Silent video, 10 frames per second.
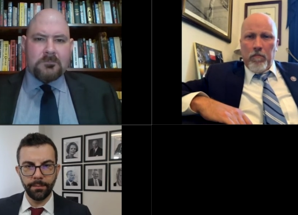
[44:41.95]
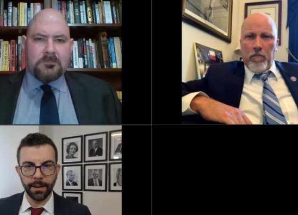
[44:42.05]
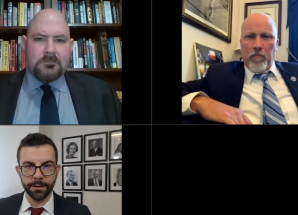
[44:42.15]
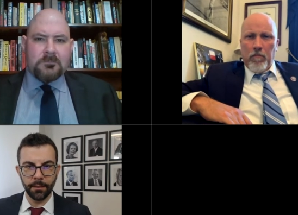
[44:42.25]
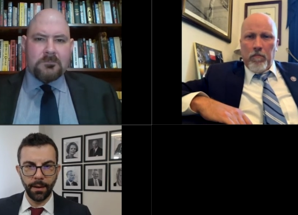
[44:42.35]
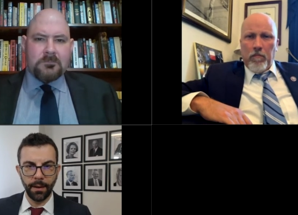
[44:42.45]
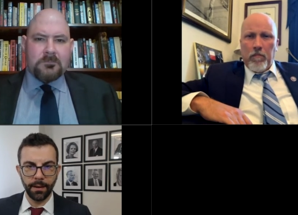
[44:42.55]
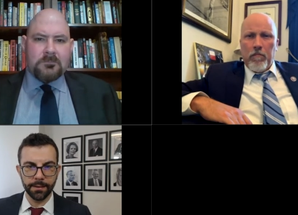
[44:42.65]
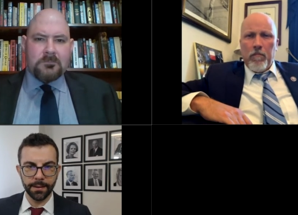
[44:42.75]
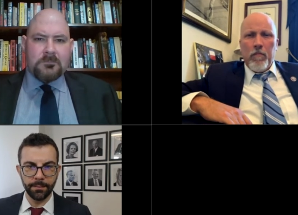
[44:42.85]
Speaker 1: in Mexico
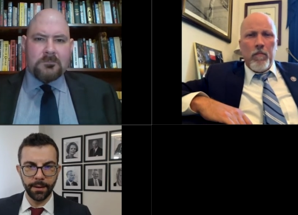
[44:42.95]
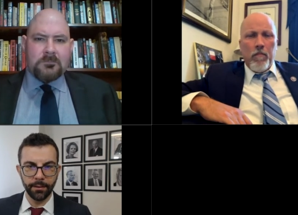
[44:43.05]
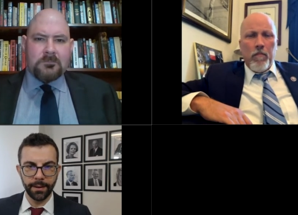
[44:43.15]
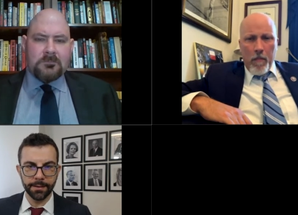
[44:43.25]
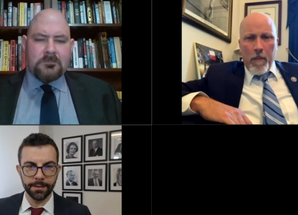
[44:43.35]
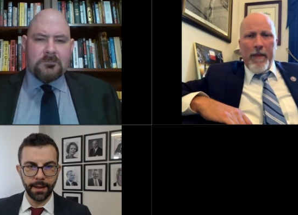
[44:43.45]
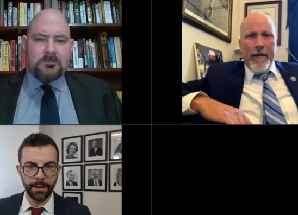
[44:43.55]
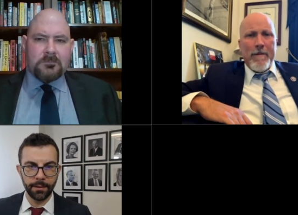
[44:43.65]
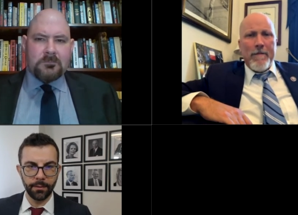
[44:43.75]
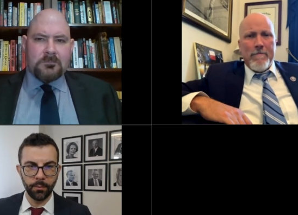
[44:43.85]
policy to be
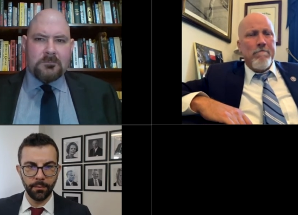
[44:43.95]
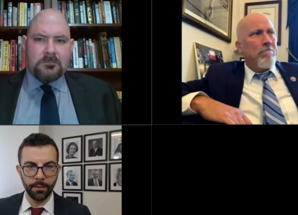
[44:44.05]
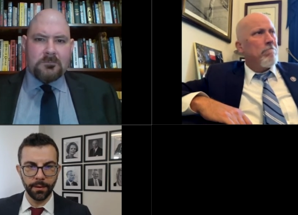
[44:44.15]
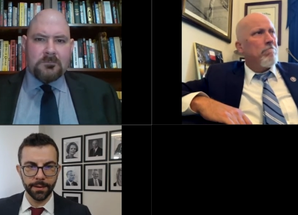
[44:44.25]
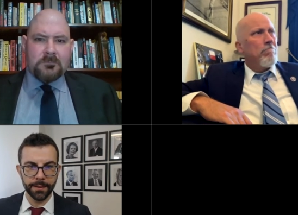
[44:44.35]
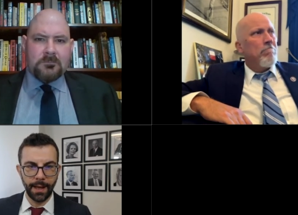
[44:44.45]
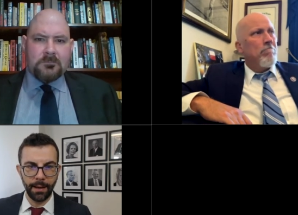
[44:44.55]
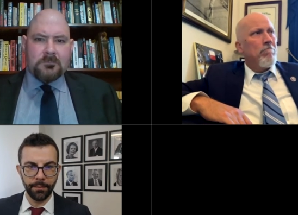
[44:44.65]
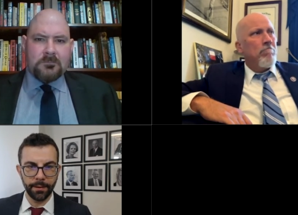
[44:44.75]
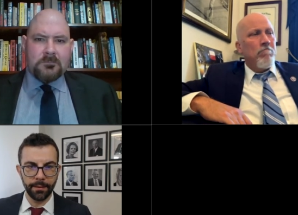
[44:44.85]
reinstated, when will this
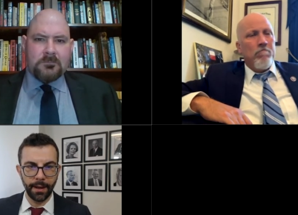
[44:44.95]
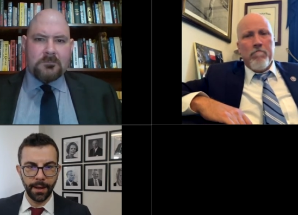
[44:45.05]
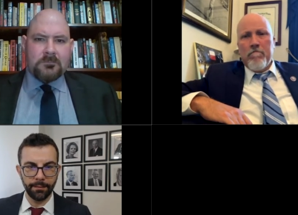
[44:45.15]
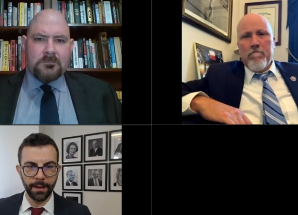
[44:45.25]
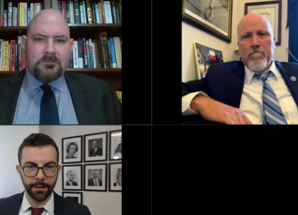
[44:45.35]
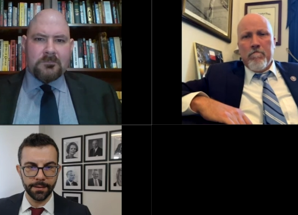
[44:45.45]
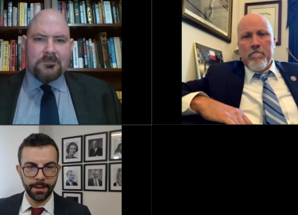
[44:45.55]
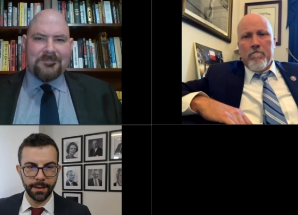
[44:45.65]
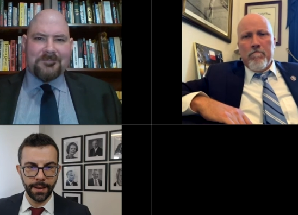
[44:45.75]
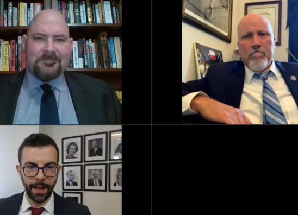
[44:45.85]
happen? I have not
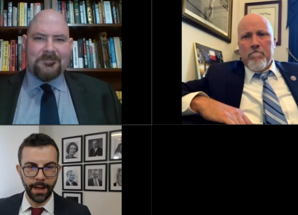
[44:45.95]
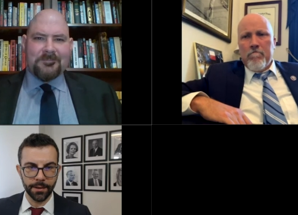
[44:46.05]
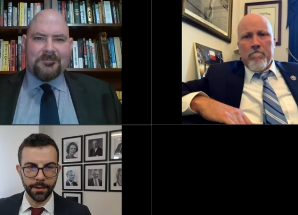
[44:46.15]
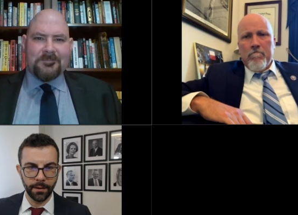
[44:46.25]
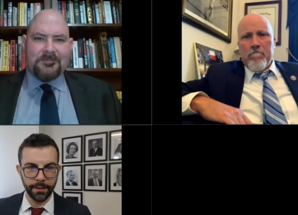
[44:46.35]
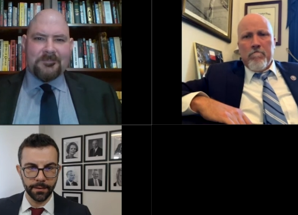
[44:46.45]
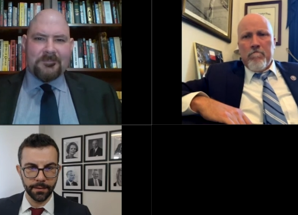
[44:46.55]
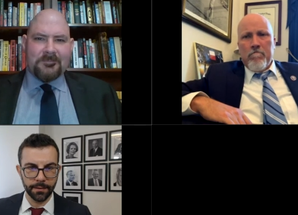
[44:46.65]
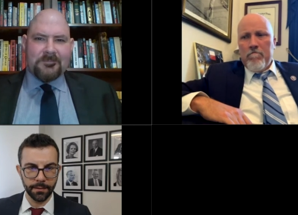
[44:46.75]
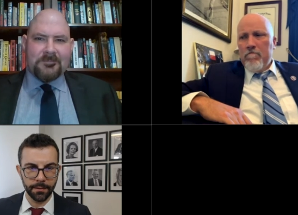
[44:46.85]
seen any action on
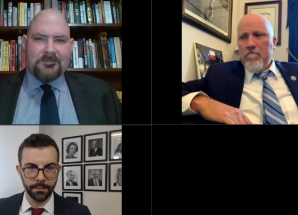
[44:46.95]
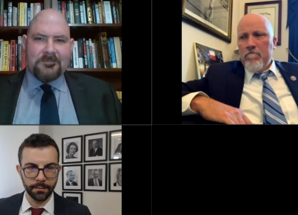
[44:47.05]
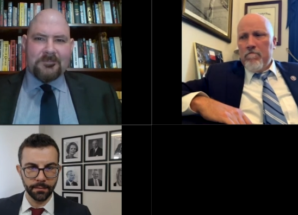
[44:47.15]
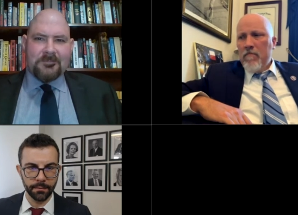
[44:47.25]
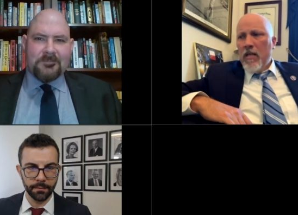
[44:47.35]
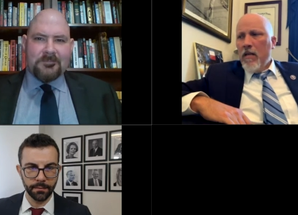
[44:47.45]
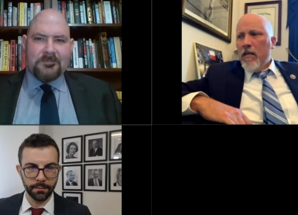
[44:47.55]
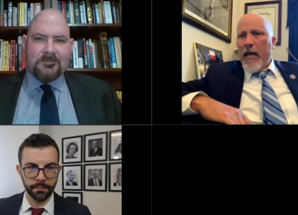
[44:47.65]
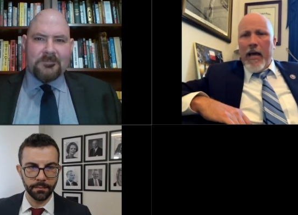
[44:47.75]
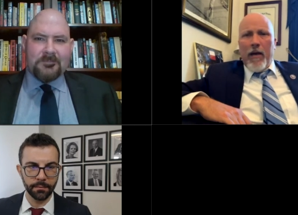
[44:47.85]
this.
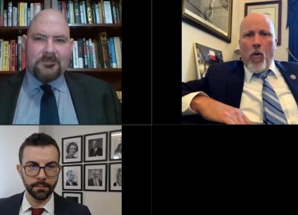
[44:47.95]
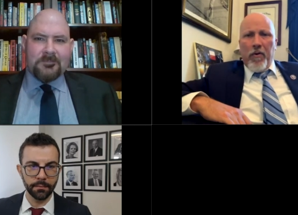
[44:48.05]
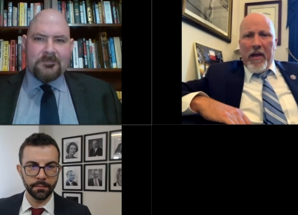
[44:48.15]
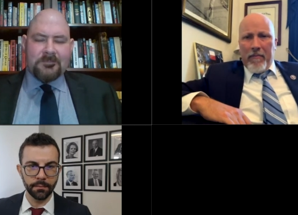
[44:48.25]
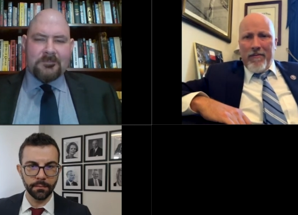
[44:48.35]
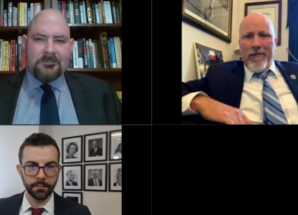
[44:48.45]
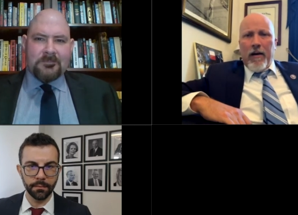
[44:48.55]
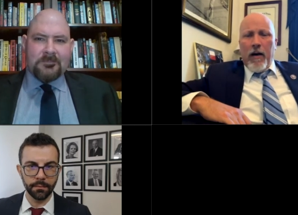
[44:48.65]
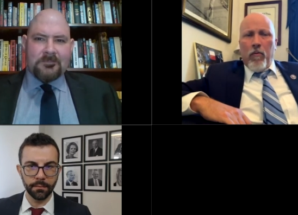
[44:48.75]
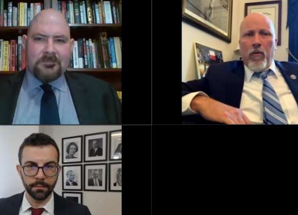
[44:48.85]
Speaker 2: Yeah, it won't happen.
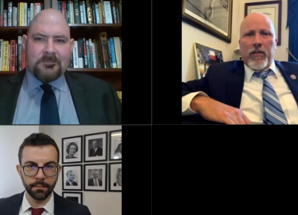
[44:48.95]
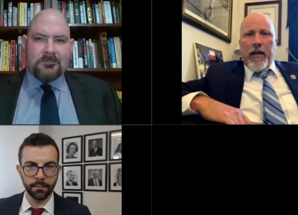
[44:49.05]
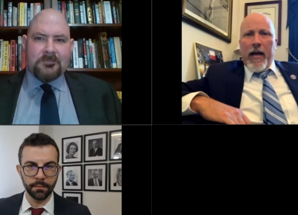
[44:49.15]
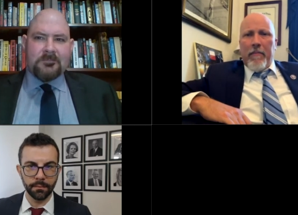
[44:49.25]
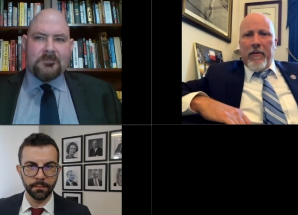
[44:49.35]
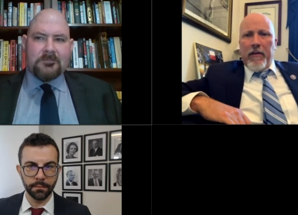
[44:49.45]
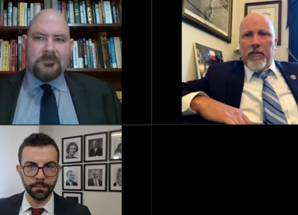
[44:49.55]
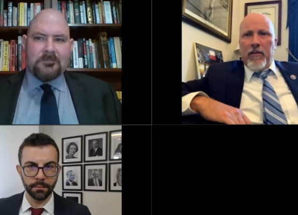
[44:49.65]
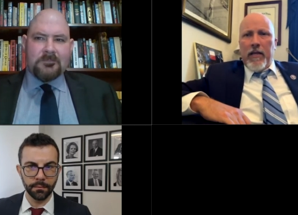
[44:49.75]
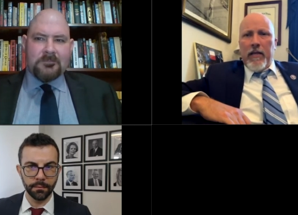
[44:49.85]
Uh, what's going to happen
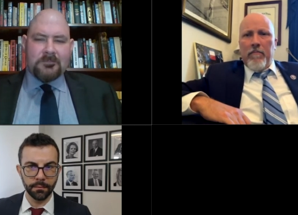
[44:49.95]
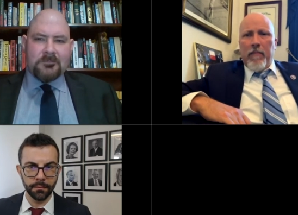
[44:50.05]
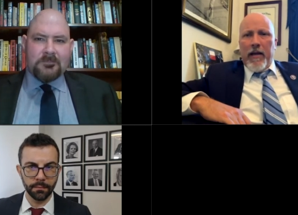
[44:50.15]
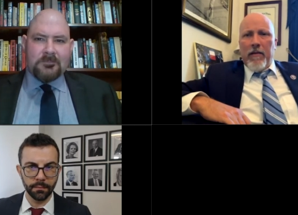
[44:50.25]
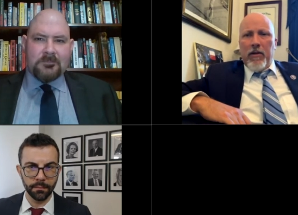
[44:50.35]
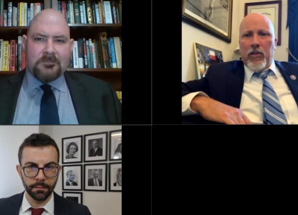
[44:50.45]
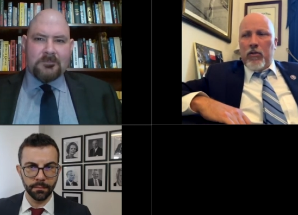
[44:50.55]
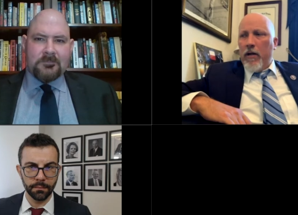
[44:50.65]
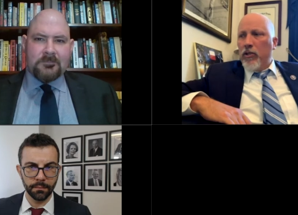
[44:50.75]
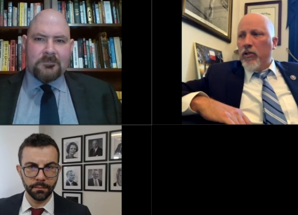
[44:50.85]
is the Biden
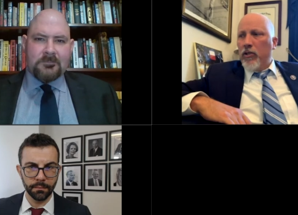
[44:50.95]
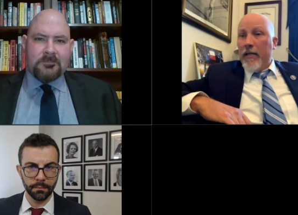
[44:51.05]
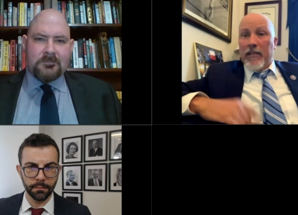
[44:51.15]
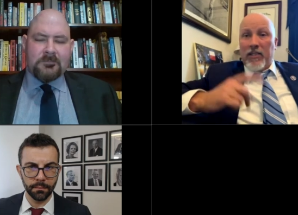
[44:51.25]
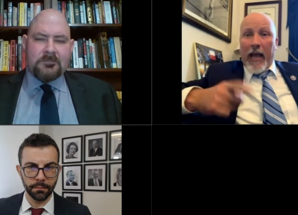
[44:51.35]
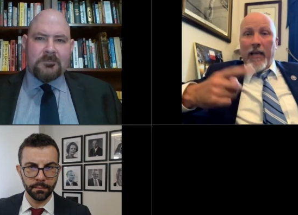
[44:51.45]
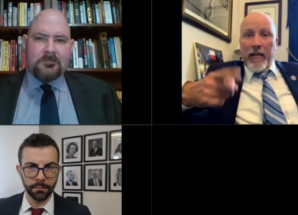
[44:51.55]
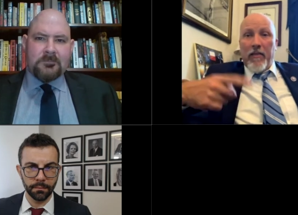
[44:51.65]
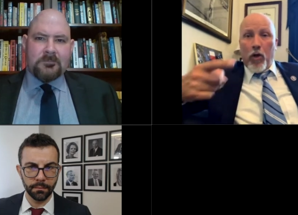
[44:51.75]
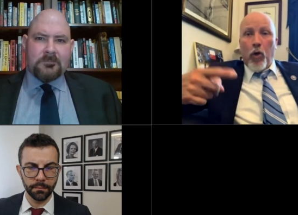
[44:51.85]
administration is
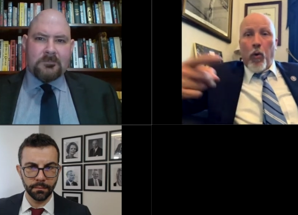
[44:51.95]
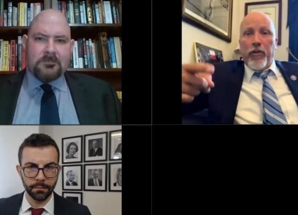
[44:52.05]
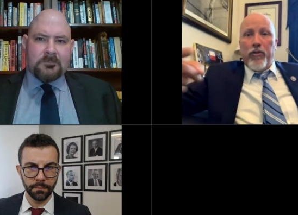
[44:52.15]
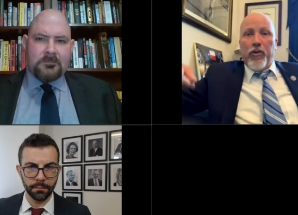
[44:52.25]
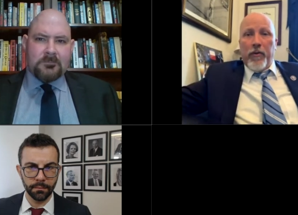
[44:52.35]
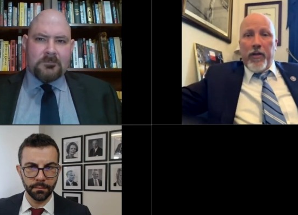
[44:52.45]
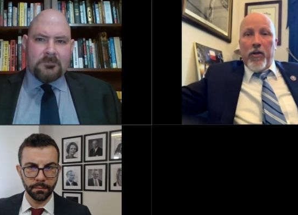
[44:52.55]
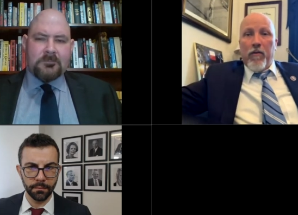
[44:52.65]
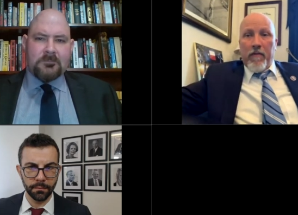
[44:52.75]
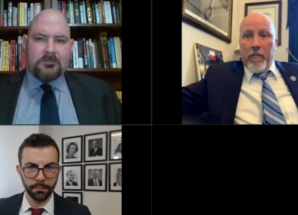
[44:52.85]
saying that they're going to do it
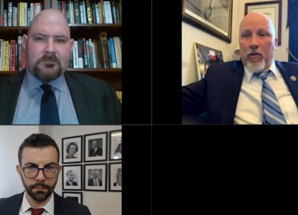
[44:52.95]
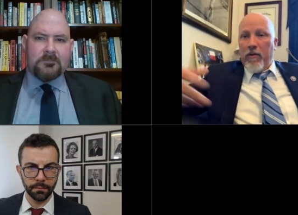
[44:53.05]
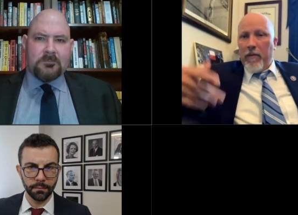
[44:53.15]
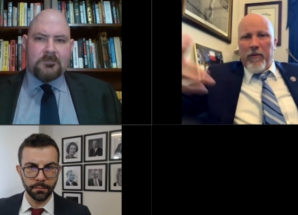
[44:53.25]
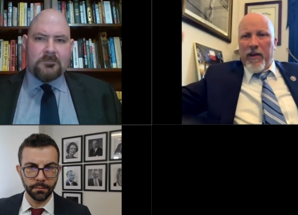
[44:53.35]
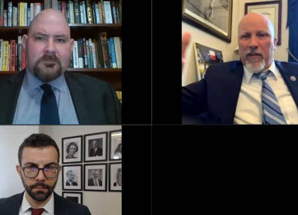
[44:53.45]
in November. They put